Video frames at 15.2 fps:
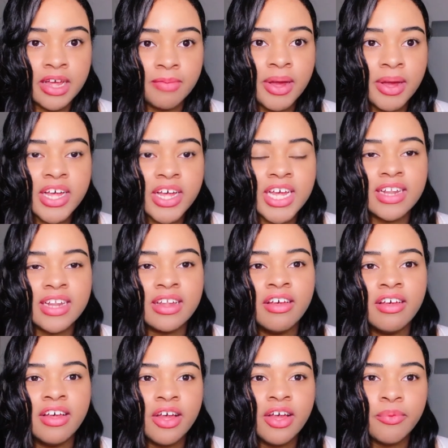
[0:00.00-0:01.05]
American,
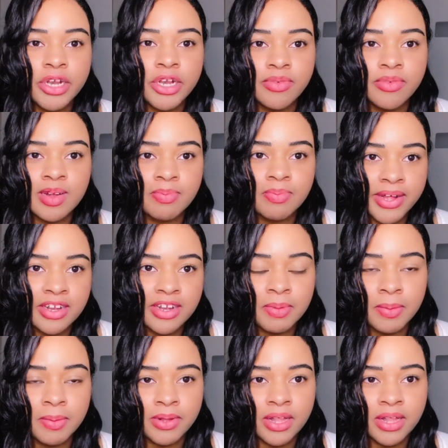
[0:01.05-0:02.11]
and when you explain to
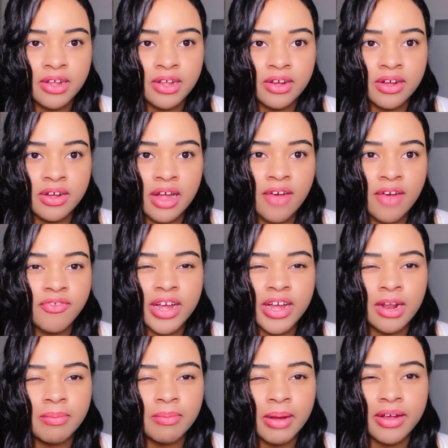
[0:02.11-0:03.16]
people that you're
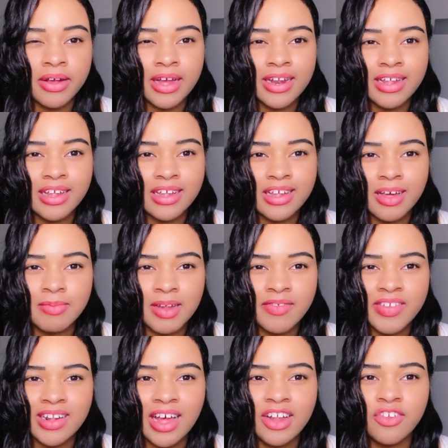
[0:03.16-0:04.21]
African American, it comes off
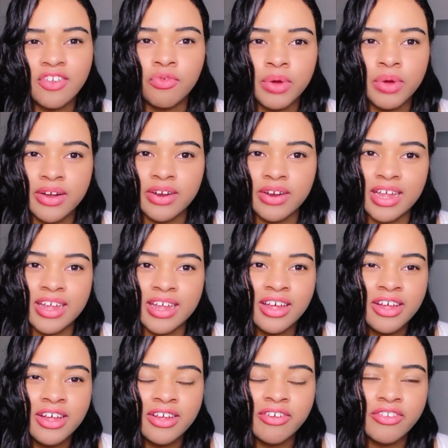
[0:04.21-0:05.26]
as kind of weird. Like,
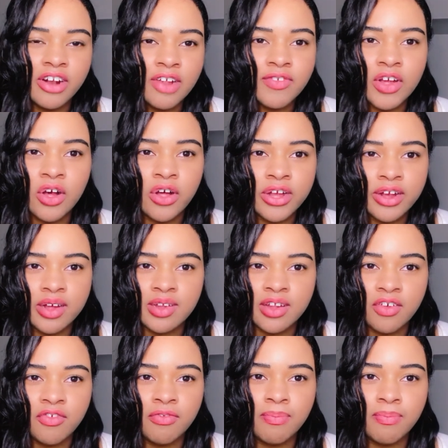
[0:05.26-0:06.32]
you don't even call
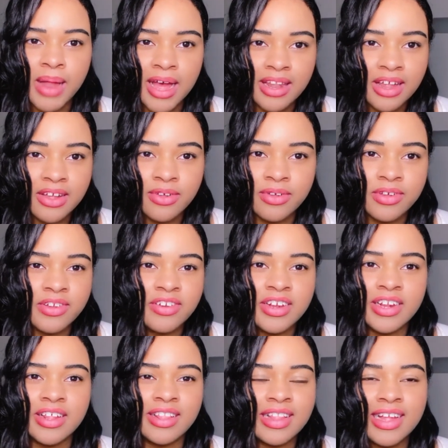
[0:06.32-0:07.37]
yourself black, like
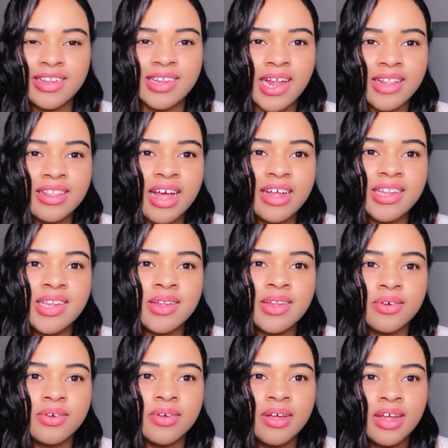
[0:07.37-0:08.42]
Caucasian and things like that.
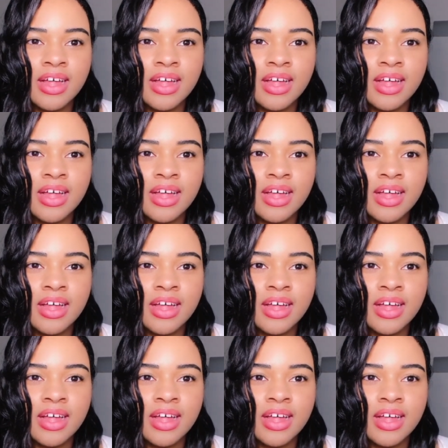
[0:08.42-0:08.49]
So